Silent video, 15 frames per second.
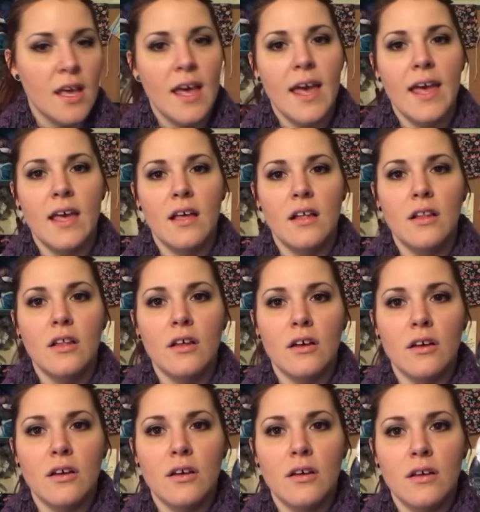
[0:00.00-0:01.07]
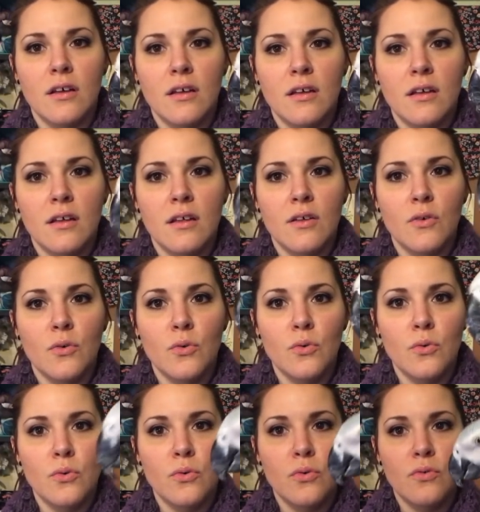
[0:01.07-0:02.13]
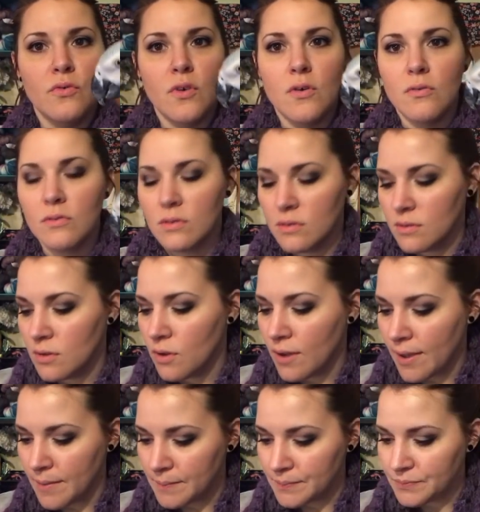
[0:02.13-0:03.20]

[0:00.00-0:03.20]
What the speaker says: Hey, look. Ooh, foam. Okay.